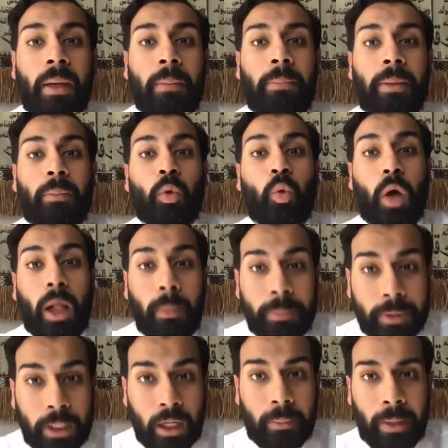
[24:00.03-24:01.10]
people who helped
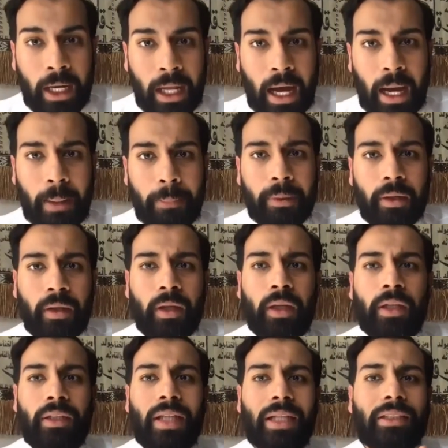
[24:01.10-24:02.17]
Karbala happen,
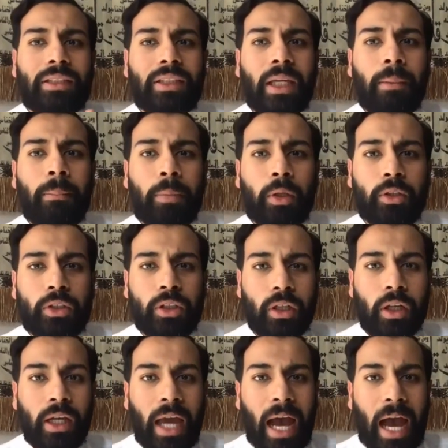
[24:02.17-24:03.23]
that same person,
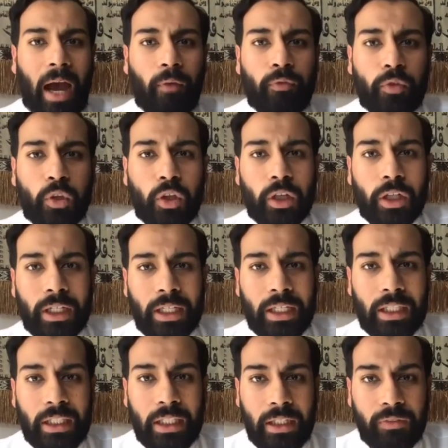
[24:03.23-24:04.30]
after he
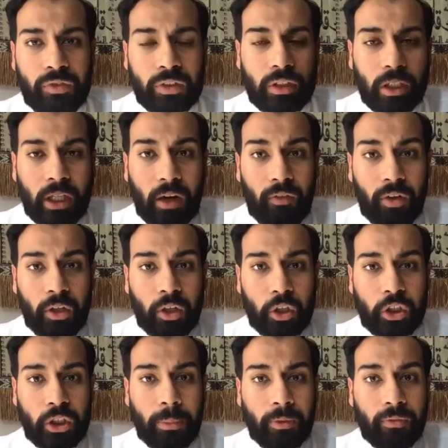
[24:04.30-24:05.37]
leaves the
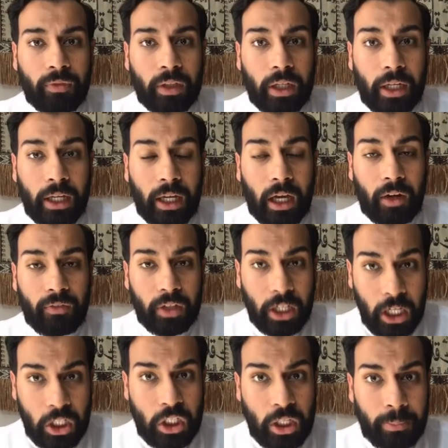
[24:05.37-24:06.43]
governorship of
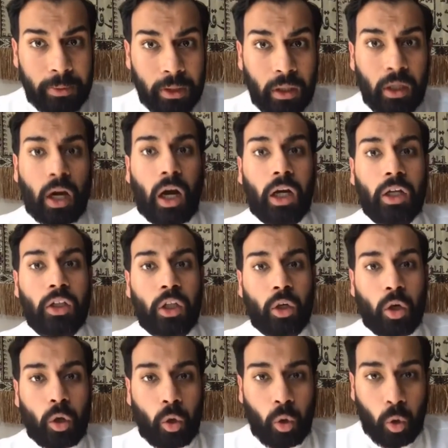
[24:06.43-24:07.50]
Egypt under
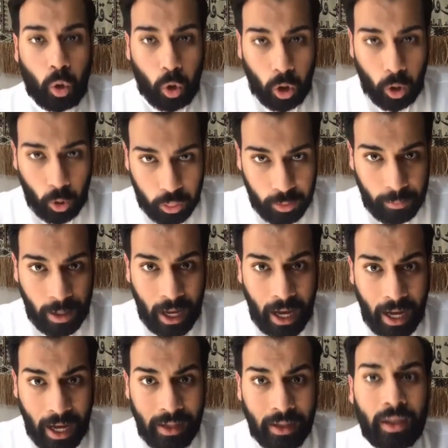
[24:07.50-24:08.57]

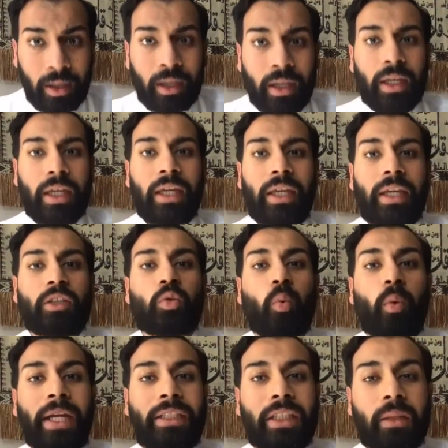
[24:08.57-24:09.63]
Uthman, he is
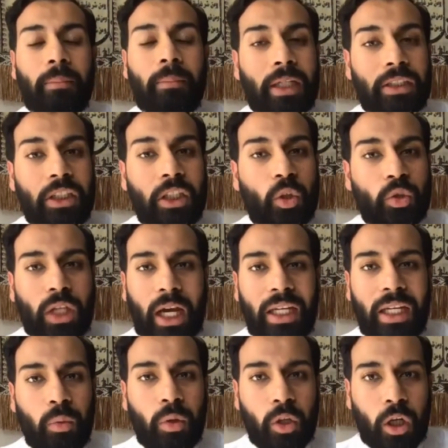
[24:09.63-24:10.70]
waiting because he knows Ali
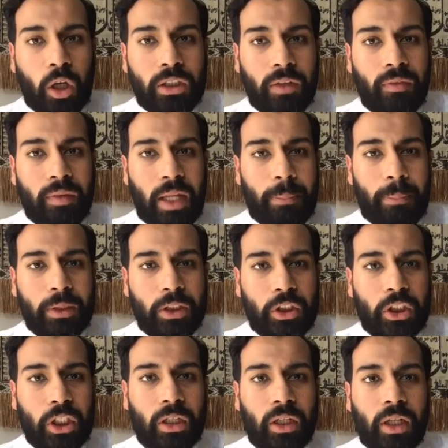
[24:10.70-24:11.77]
will not give him that
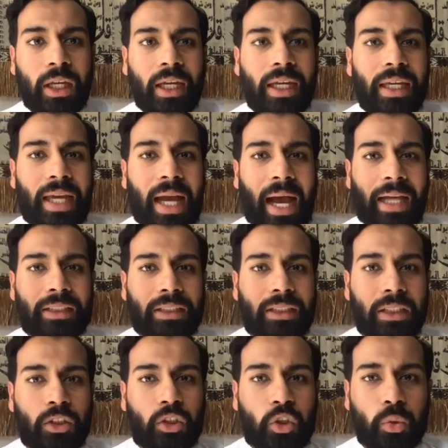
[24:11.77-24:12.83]
position. He asks
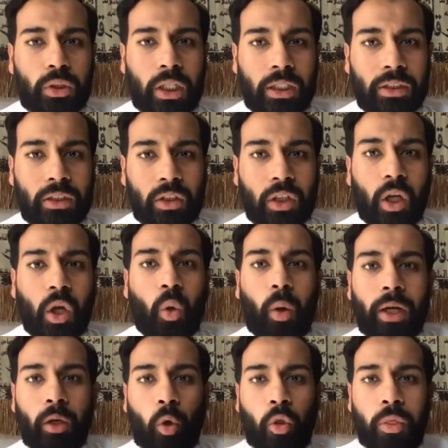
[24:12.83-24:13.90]
his two sons, when
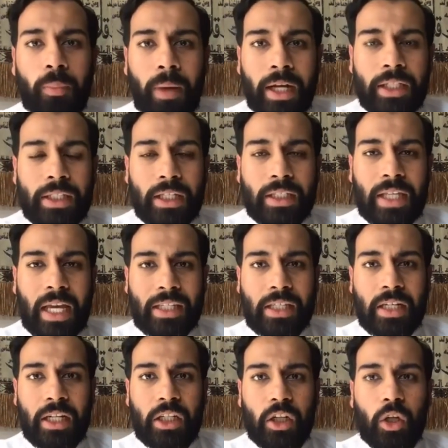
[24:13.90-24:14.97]
Uthman is
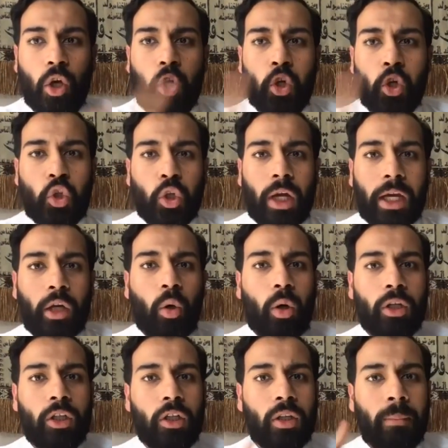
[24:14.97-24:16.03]
assassinated, should I go
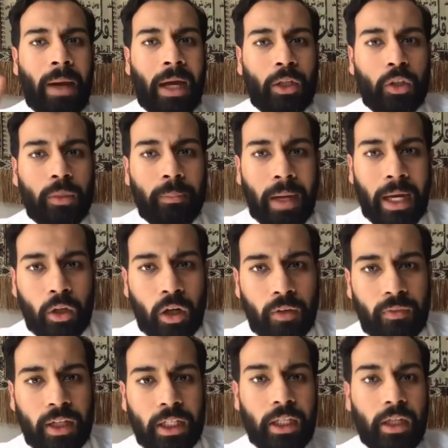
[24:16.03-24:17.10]
under the banner of
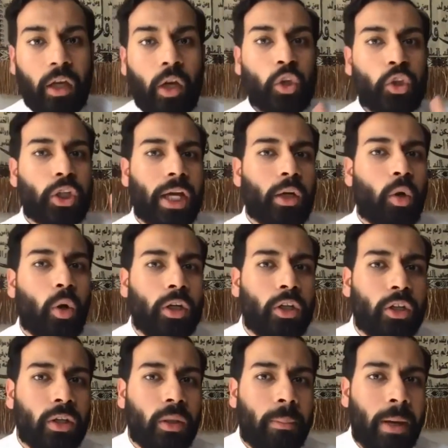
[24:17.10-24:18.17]
Ali? Should I go under
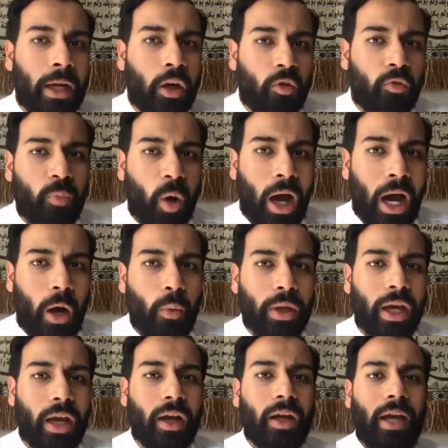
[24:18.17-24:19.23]
the banner of
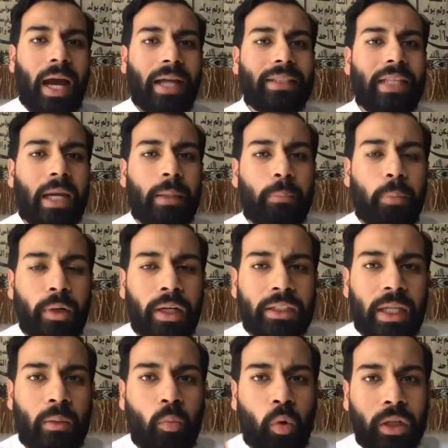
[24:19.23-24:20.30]
Muawiyah? At that point in
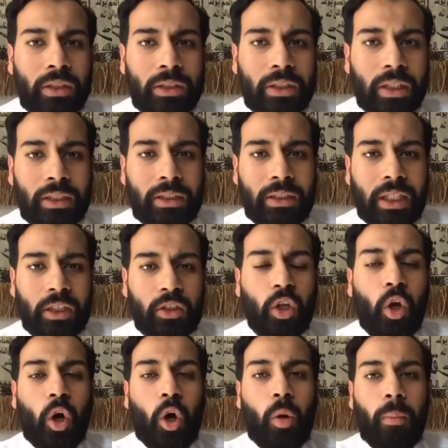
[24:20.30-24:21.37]
time, one son says,
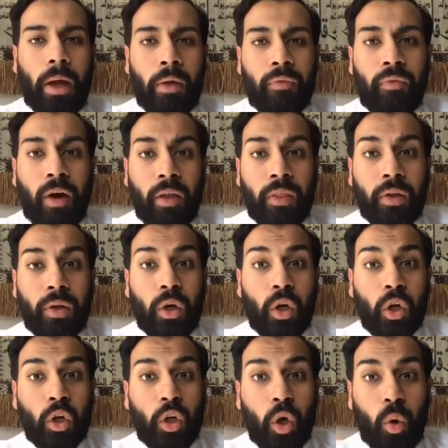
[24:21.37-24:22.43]
"Oh my father,
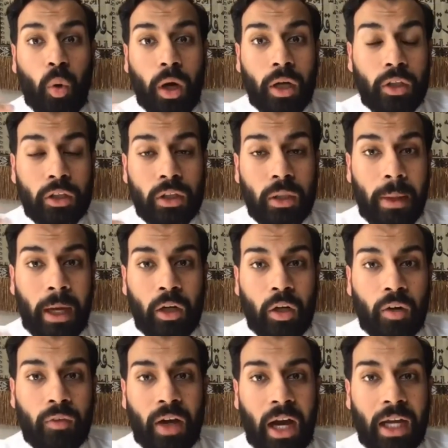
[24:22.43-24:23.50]
go under the banner of
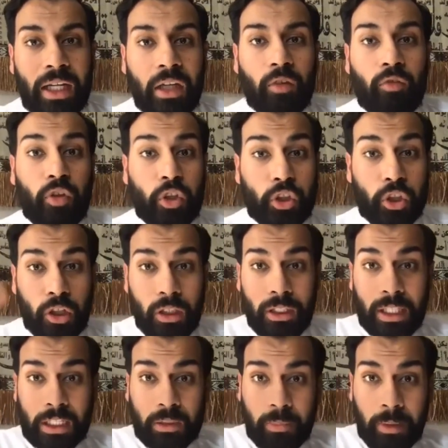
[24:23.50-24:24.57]
Ali, for surely
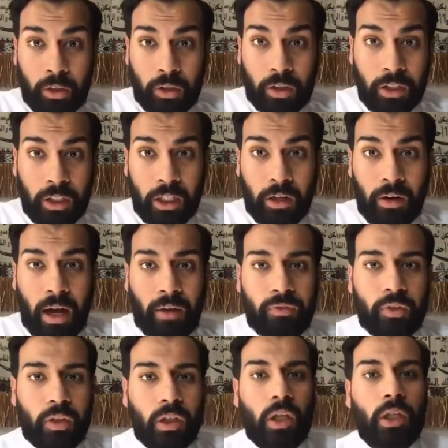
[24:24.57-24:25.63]
that's better in the
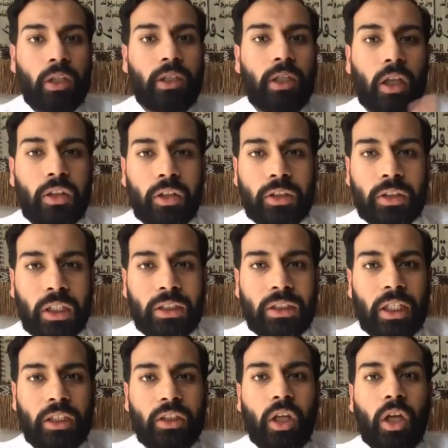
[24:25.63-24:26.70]
hereafter." The other son
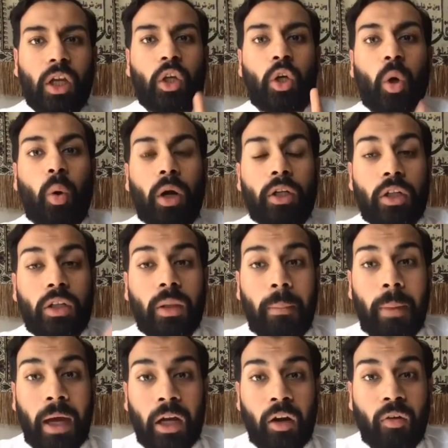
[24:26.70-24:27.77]
says, "Go under the
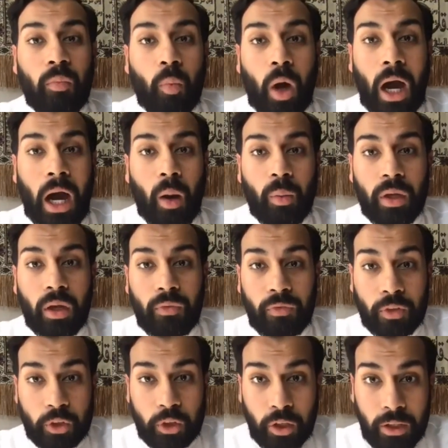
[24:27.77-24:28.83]
banner of Muawiyah, for
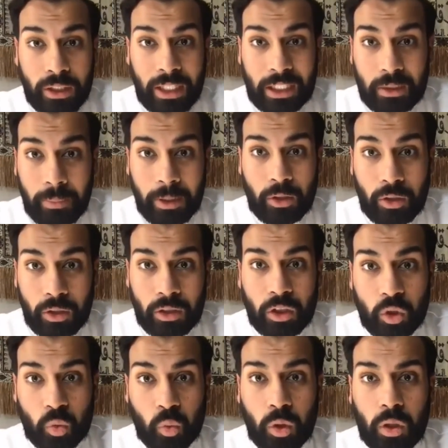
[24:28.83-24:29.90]
surely that's better in this
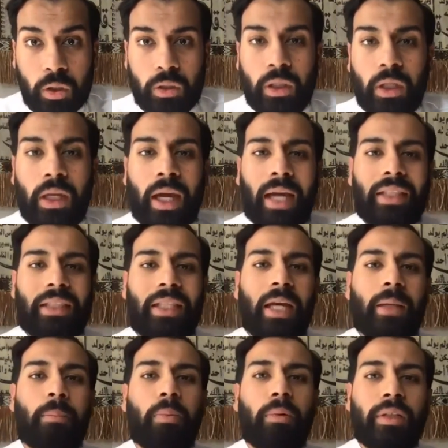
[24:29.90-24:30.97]
world." At
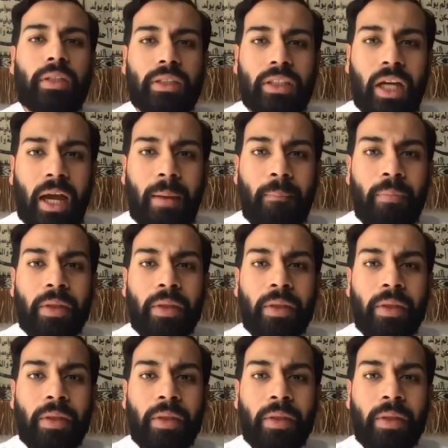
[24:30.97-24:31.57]
that point in time,